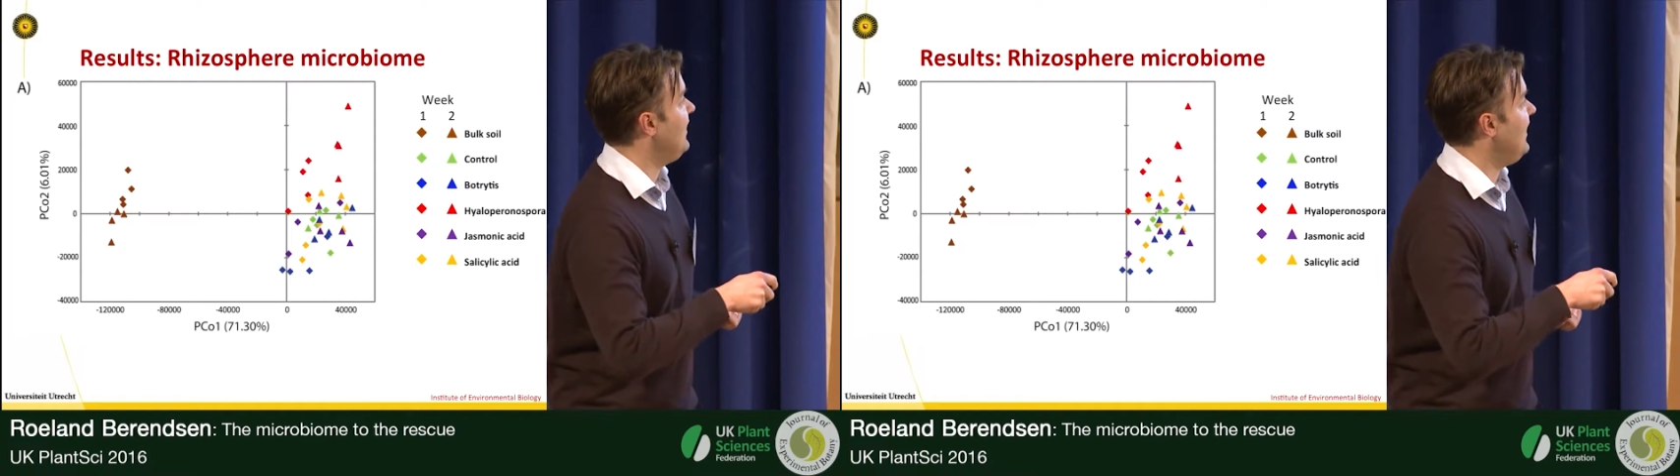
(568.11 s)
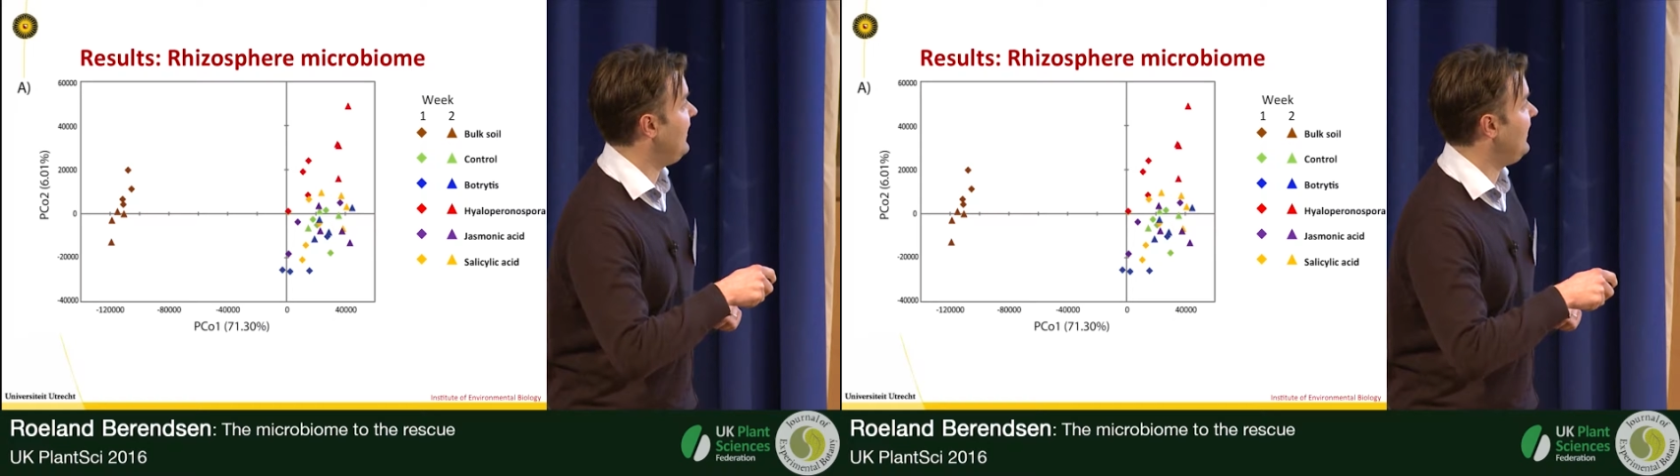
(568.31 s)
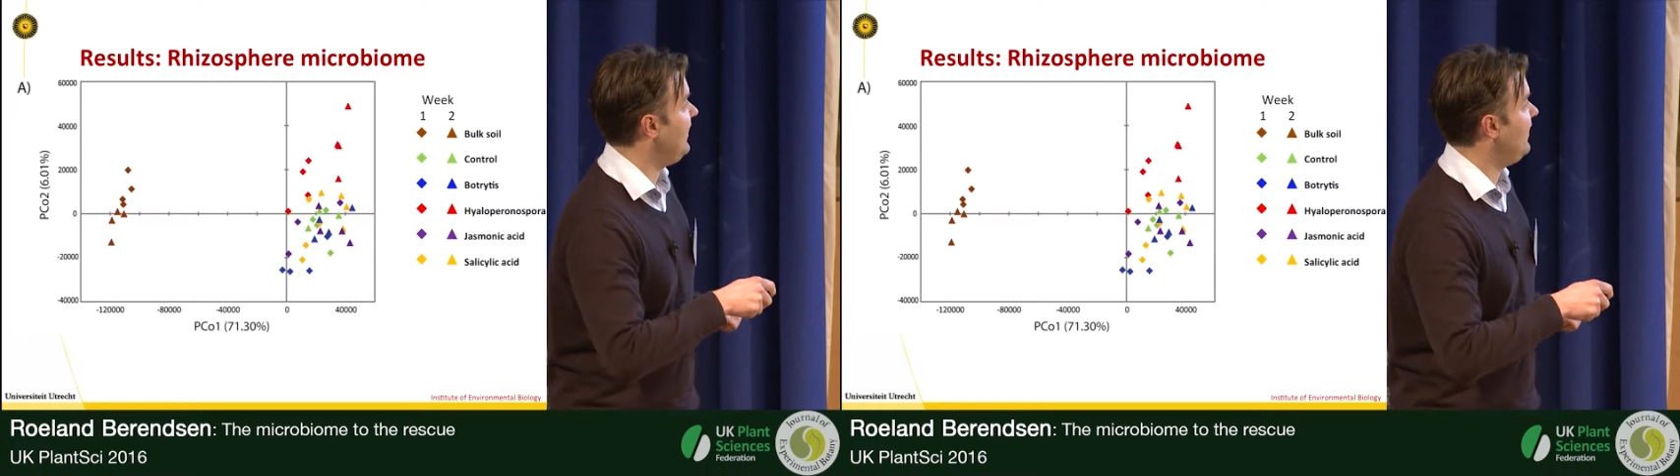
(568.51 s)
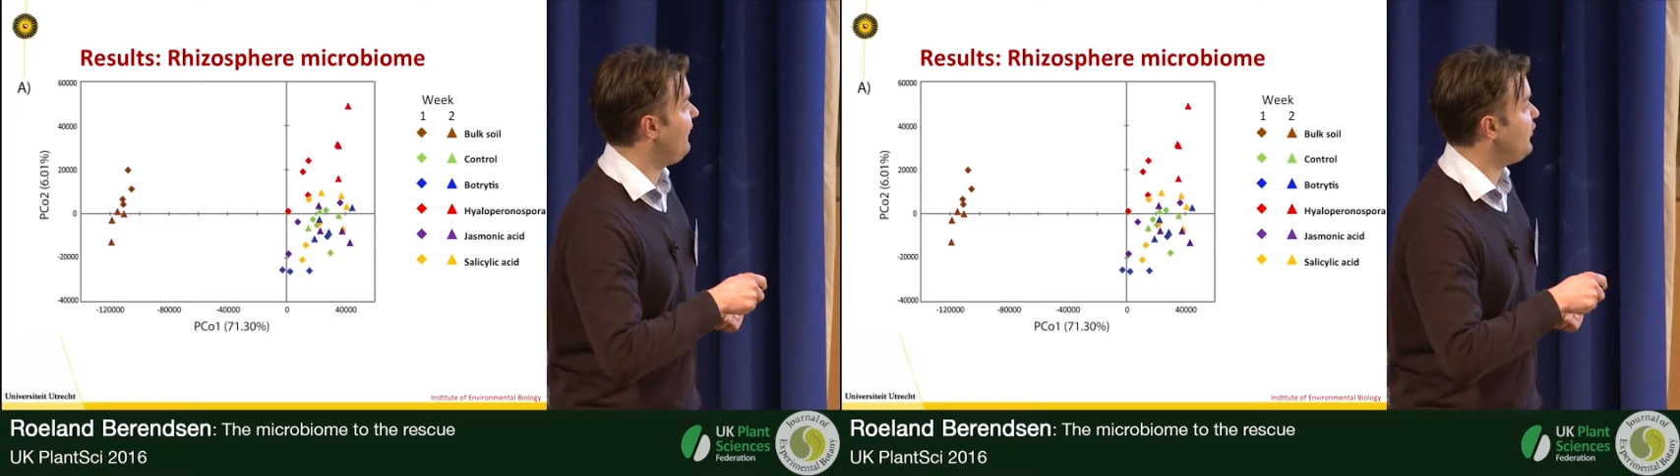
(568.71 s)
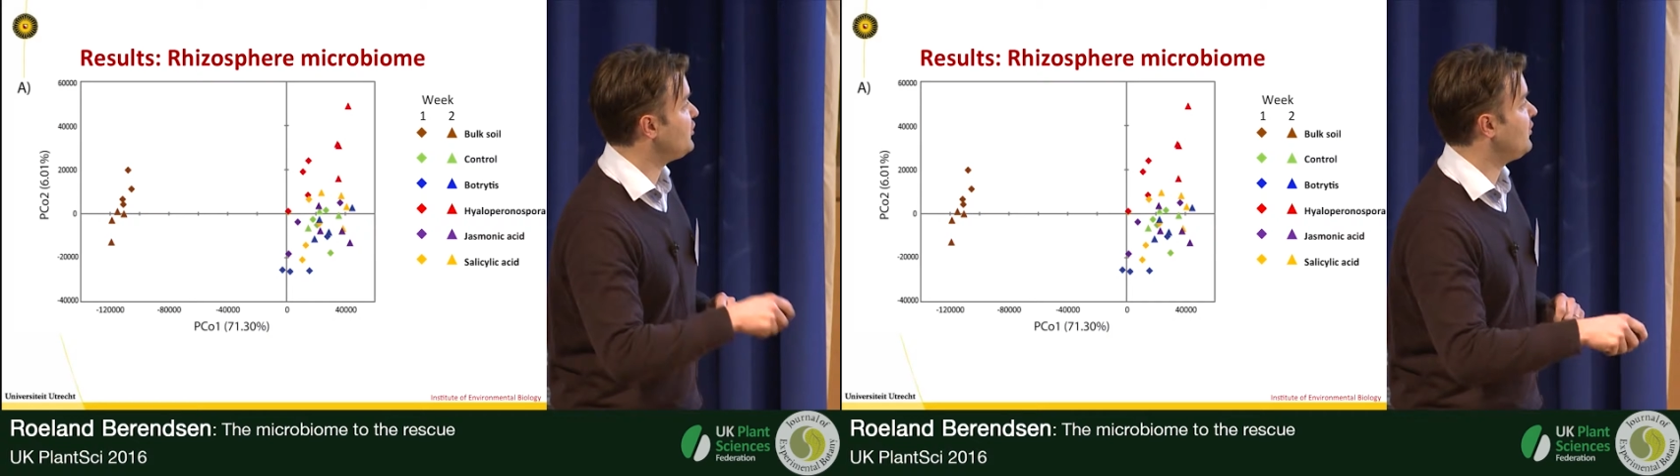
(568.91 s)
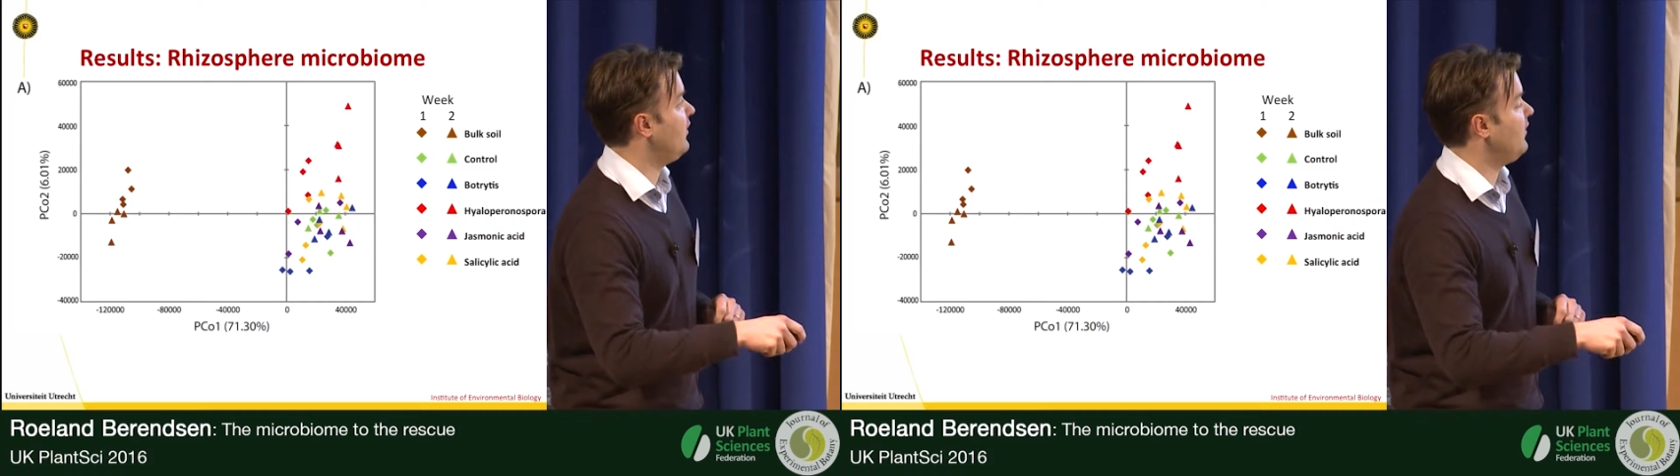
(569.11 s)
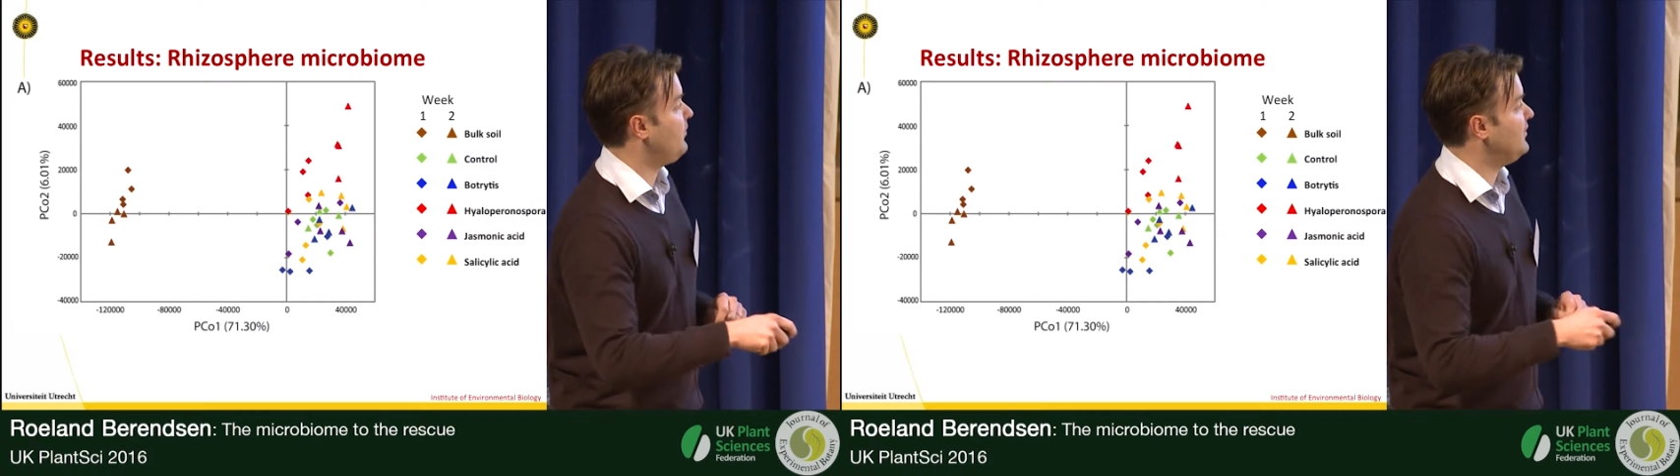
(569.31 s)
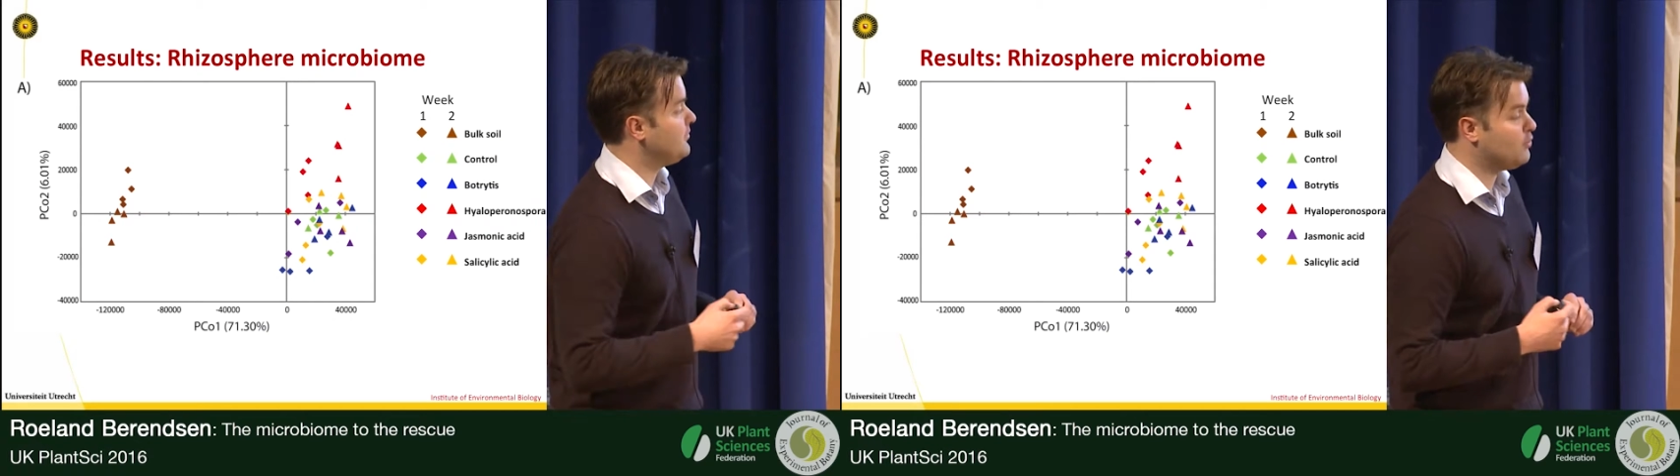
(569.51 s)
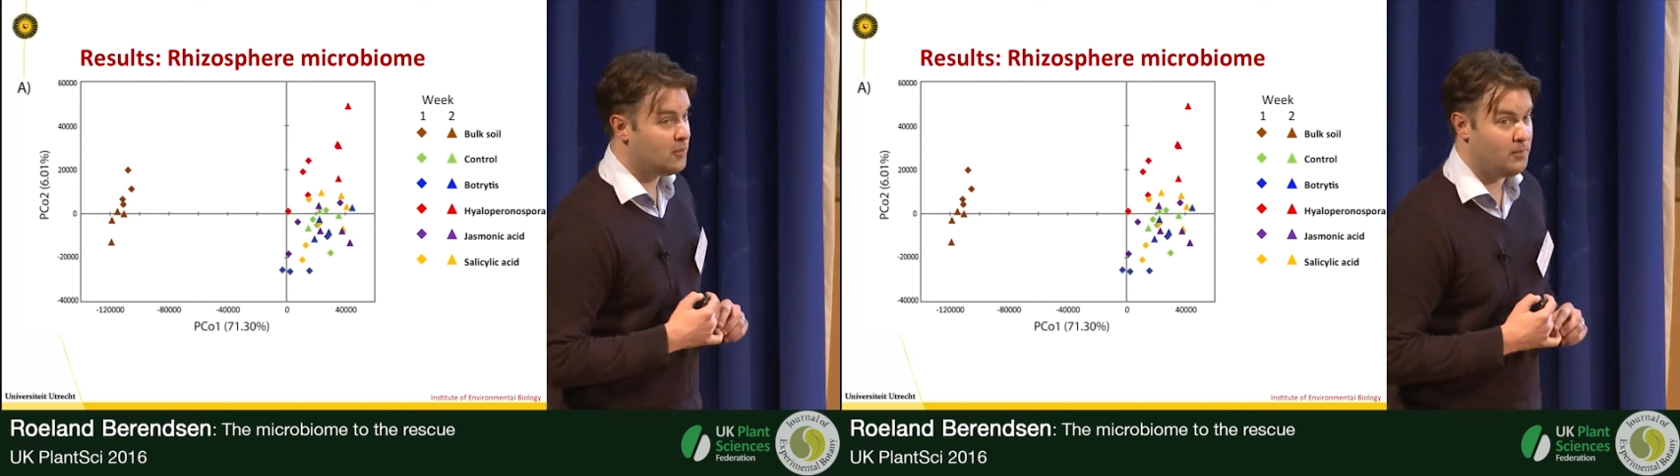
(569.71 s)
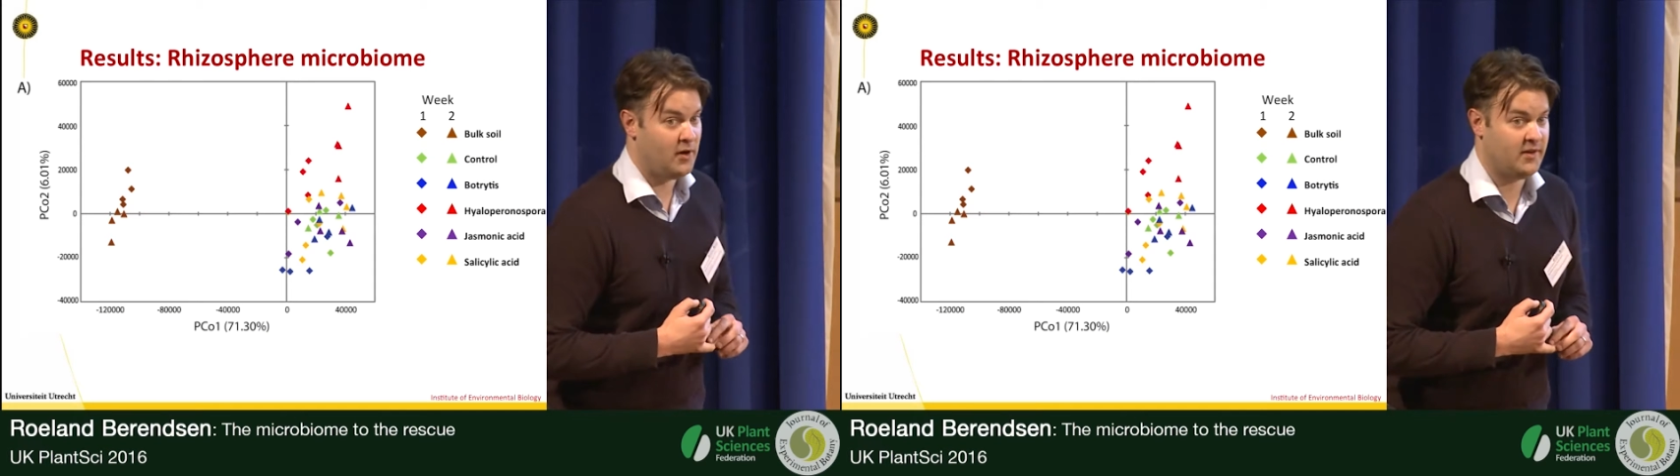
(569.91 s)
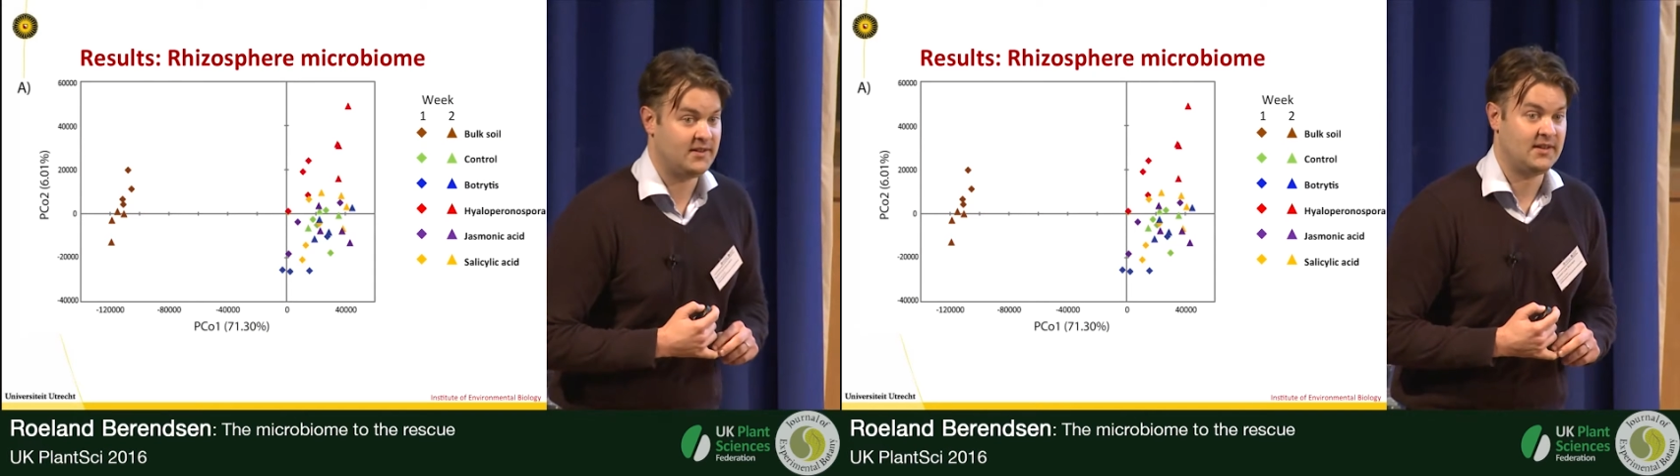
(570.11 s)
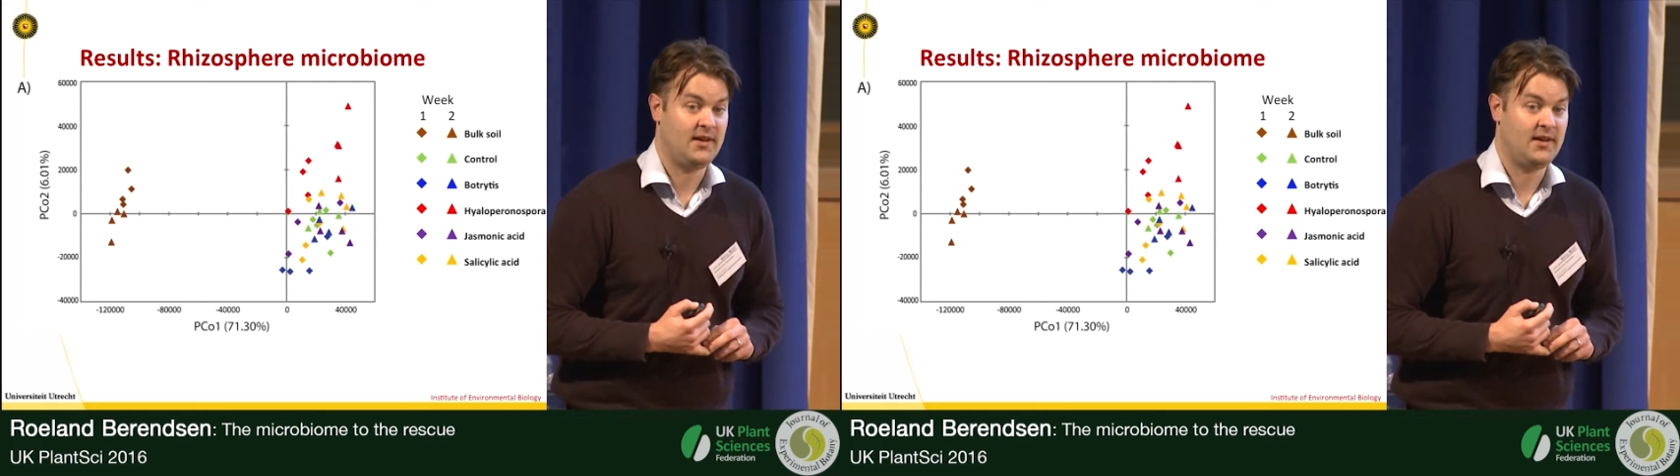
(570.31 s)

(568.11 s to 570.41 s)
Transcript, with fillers: And the first principal component